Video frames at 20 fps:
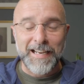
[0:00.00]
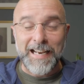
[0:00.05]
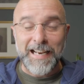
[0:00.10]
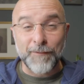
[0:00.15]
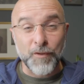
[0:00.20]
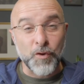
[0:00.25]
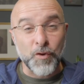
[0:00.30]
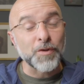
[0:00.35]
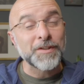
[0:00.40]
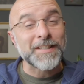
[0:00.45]
Now,
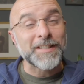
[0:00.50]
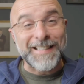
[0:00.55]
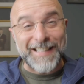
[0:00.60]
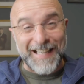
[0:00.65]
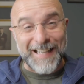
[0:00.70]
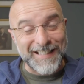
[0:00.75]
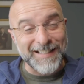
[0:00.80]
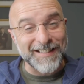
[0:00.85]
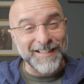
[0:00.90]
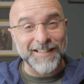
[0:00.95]
of course, this
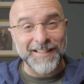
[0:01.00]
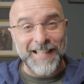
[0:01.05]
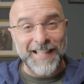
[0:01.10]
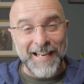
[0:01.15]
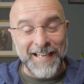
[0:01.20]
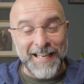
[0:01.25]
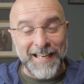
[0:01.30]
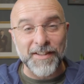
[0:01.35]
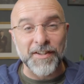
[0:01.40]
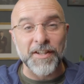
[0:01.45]
isn't a
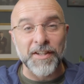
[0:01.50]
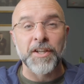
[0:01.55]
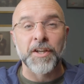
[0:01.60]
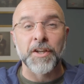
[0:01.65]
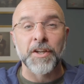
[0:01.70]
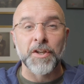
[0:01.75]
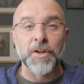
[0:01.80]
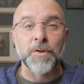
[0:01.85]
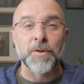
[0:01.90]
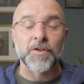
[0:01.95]
technique that you
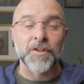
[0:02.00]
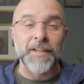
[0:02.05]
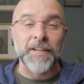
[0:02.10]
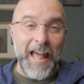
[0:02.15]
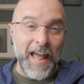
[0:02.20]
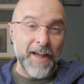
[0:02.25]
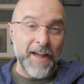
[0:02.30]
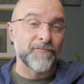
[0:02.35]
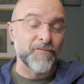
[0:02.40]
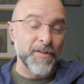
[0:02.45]
can use on
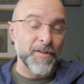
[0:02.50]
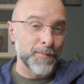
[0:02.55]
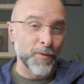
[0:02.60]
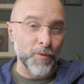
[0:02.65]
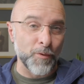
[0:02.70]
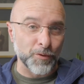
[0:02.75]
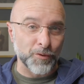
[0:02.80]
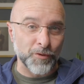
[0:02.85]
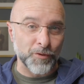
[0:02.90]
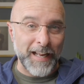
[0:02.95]
every
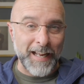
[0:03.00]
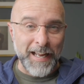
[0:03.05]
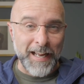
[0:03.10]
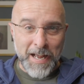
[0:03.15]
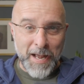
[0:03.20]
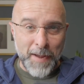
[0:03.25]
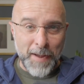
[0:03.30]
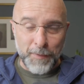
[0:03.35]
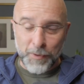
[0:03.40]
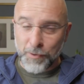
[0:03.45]
portrait
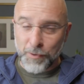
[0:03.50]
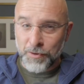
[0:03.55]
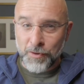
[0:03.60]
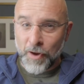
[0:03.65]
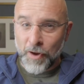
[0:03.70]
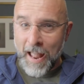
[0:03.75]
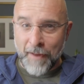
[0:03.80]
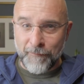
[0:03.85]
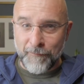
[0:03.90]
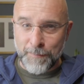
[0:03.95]
because
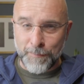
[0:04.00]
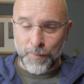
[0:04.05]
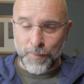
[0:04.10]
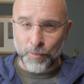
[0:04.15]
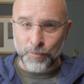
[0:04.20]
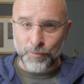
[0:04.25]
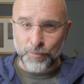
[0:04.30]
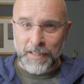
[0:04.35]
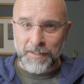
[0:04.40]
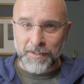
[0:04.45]
not every
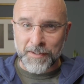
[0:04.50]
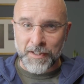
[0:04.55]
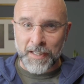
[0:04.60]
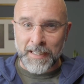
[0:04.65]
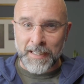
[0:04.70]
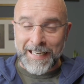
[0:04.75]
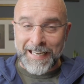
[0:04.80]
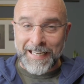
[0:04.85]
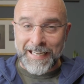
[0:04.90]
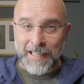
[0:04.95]
portrait's
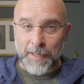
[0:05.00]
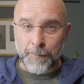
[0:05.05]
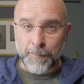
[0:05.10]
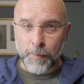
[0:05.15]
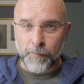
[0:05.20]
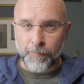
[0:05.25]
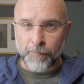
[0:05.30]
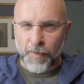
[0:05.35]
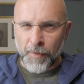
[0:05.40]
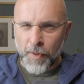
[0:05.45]
going to need it.
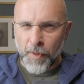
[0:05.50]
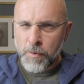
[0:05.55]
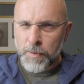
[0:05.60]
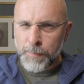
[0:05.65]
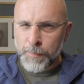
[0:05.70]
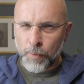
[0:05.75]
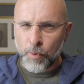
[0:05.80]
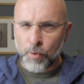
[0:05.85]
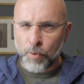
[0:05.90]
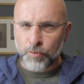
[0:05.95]
But for
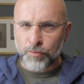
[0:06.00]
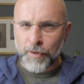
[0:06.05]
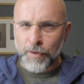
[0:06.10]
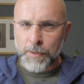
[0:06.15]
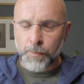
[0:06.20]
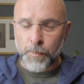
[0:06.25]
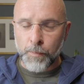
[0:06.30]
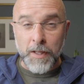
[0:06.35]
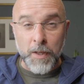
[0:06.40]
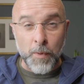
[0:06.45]
those
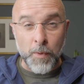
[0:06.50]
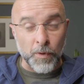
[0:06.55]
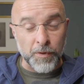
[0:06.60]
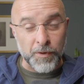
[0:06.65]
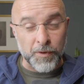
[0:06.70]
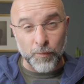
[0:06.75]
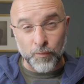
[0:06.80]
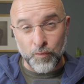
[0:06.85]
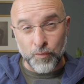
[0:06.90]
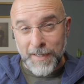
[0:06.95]
portraits where you
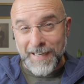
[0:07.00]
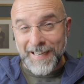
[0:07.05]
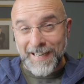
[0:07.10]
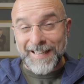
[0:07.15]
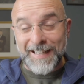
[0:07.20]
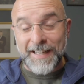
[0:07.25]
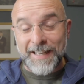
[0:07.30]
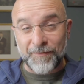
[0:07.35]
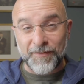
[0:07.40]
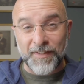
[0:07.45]
want to really
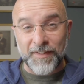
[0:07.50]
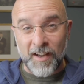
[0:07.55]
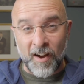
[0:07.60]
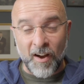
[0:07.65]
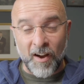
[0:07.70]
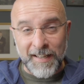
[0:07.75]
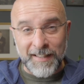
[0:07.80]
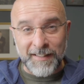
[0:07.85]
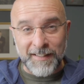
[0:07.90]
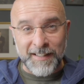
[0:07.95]
lift the
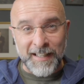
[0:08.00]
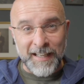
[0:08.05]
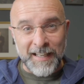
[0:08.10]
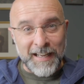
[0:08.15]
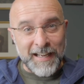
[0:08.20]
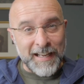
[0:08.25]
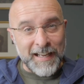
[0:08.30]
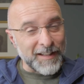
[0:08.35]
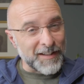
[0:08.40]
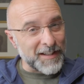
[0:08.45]
eyes,
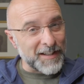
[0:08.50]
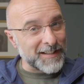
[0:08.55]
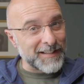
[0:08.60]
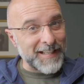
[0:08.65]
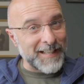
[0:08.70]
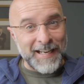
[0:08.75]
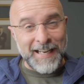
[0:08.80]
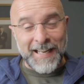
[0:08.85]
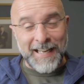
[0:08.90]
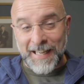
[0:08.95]
this
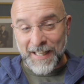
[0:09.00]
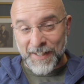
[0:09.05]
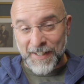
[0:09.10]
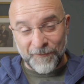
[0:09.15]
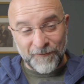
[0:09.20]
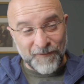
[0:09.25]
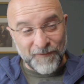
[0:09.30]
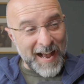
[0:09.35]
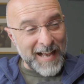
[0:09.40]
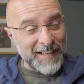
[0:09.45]
technique is
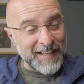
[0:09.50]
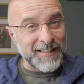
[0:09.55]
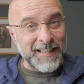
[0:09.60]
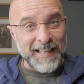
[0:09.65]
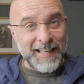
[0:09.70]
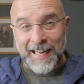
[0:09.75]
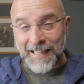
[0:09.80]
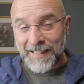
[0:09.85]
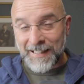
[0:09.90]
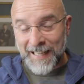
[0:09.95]

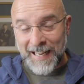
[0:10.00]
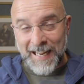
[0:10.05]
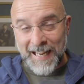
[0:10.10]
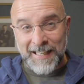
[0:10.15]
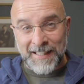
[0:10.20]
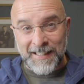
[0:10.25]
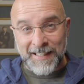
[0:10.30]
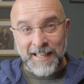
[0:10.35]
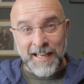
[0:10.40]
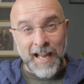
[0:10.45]
fast, it's
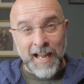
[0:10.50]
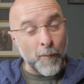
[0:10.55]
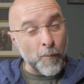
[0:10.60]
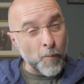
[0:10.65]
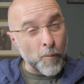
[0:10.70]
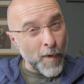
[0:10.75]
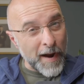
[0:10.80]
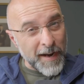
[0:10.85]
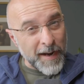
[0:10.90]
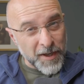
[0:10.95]
easy,
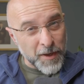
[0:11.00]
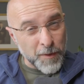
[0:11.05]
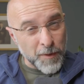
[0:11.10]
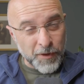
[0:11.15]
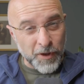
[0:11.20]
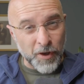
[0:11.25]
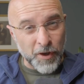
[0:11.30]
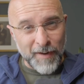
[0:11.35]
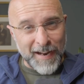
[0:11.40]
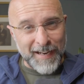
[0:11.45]
and when
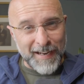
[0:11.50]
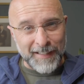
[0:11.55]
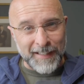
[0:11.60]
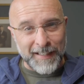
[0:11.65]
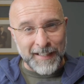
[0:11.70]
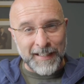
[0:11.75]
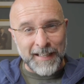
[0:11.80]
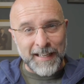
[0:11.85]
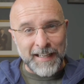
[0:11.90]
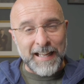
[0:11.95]
used
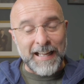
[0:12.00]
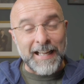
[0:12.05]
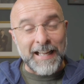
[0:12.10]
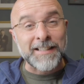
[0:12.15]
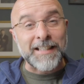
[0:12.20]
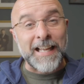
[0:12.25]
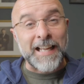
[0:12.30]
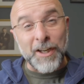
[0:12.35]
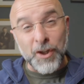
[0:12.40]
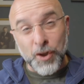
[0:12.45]
correctly,
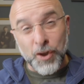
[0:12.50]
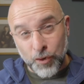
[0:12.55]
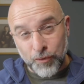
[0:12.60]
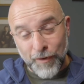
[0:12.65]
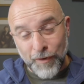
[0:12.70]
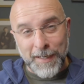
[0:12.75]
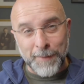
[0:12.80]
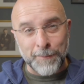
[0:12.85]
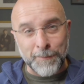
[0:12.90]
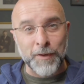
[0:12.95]
is
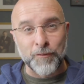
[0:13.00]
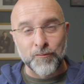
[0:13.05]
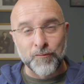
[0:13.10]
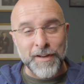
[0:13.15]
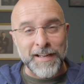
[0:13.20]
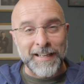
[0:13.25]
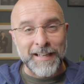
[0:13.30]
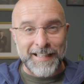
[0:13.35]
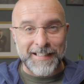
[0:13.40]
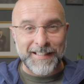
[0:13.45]
incredibly
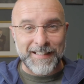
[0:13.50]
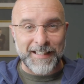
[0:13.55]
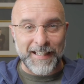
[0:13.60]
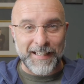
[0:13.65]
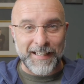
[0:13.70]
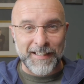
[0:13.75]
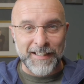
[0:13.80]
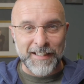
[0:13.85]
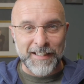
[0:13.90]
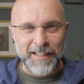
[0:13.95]
realistic.